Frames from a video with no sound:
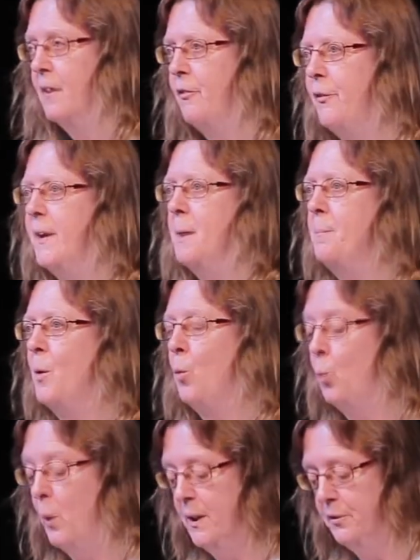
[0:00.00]

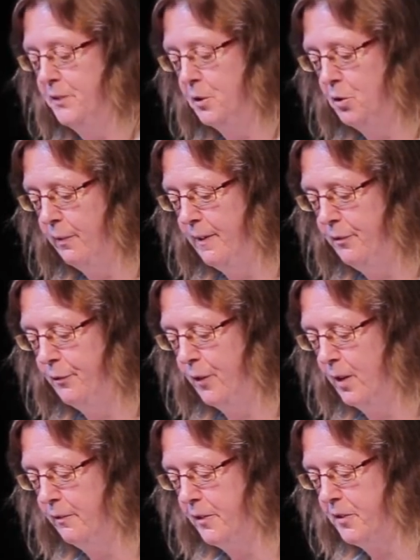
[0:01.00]
Philip, one of the 12
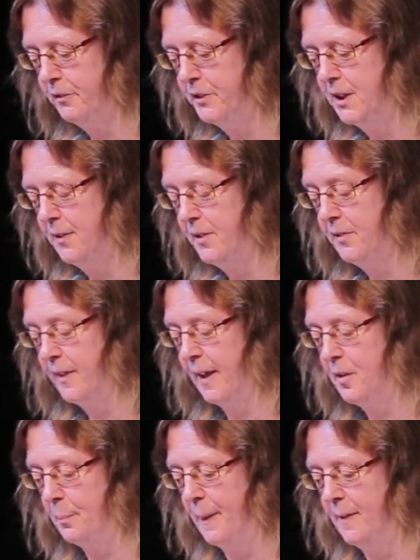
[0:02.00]
followers of Jesus,
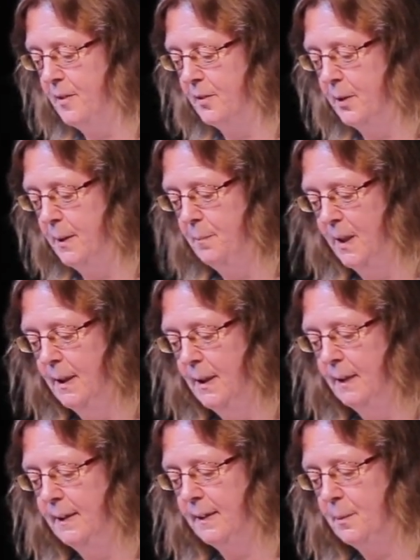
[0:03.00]
explains to him
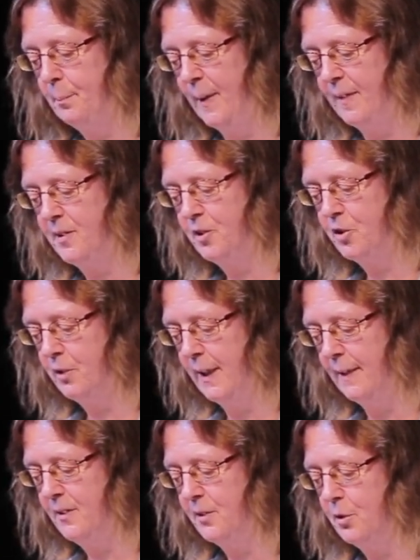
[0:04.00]
that the passage
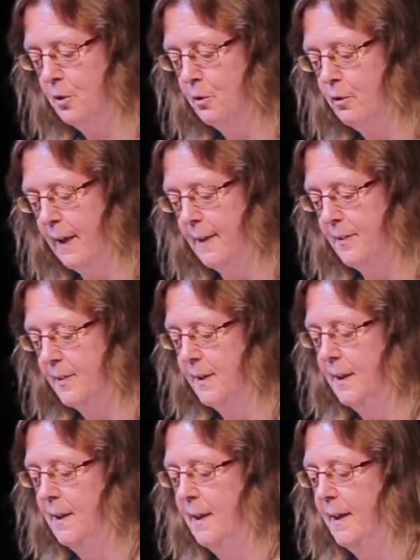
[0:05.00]
relates to the Christ,
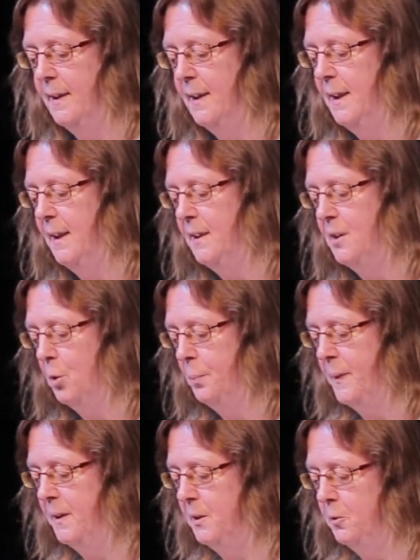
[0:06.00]
and the
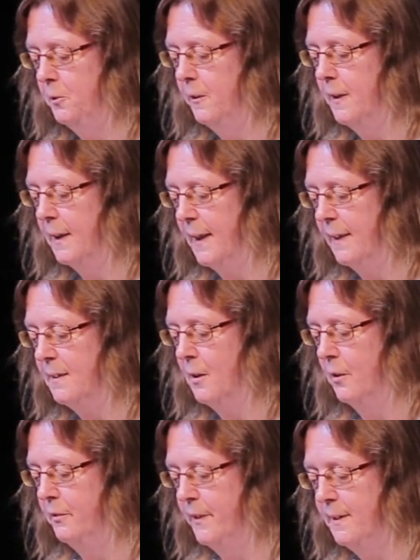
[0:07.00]
Ethiopian eunuch gets
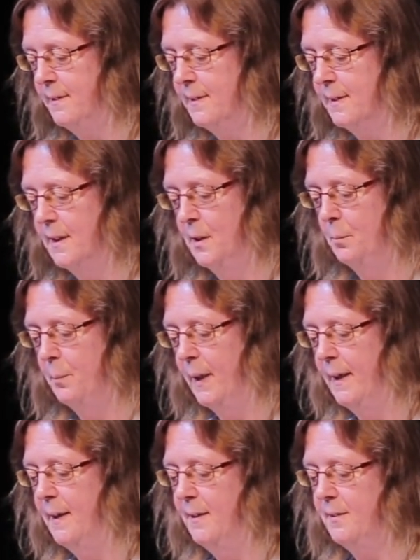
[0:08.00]
convinced
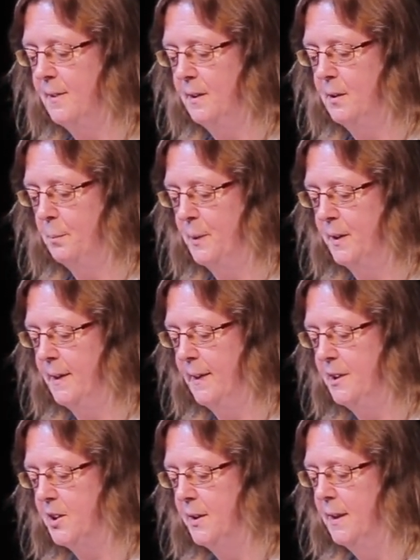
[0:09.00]
by his
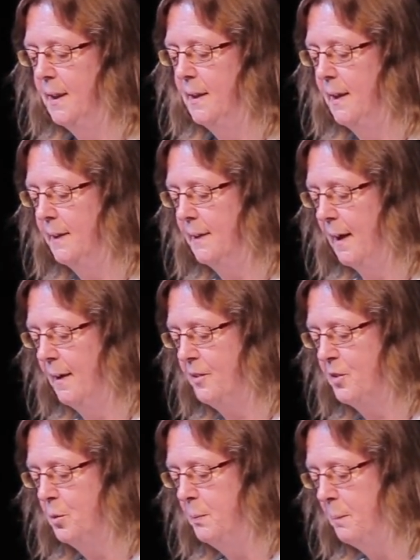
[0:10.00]
interpretation and
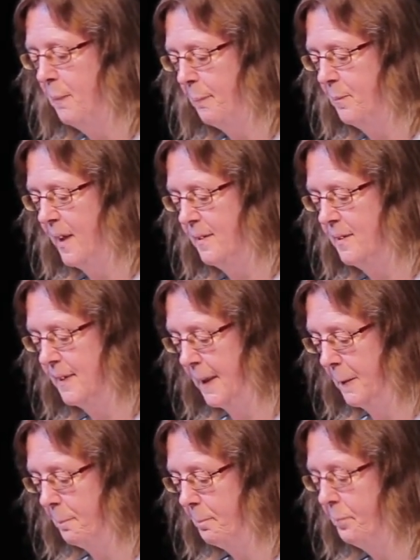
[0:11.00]
asks to be baptized then.